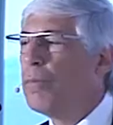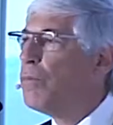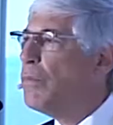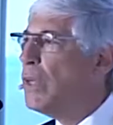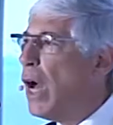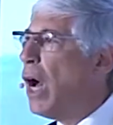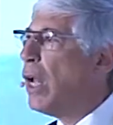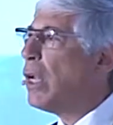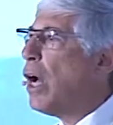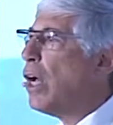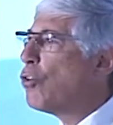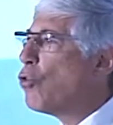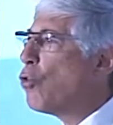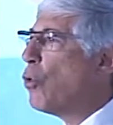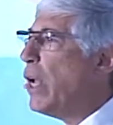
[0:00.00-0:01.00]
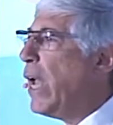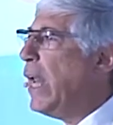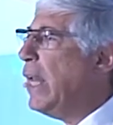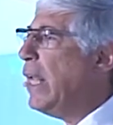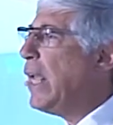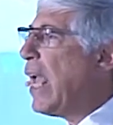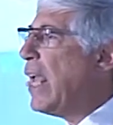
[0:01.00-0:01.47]
not on
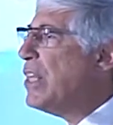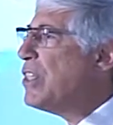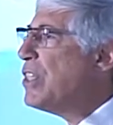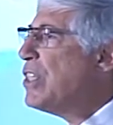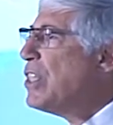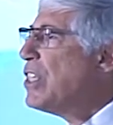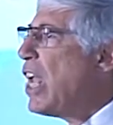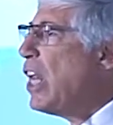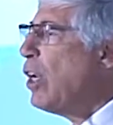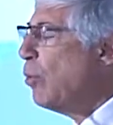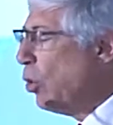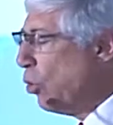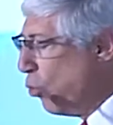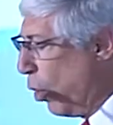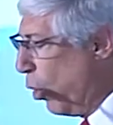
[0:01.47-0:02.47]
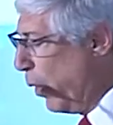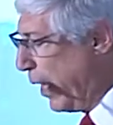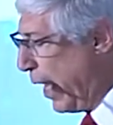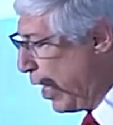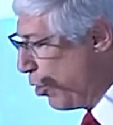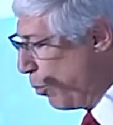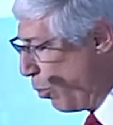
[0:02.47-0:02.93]
creating a sustainable,
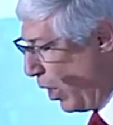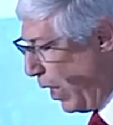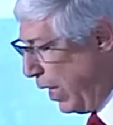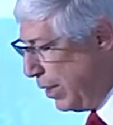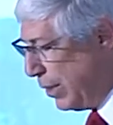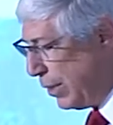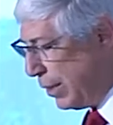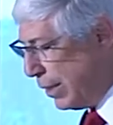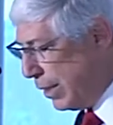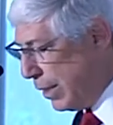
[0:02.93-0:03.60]
growing enterprise.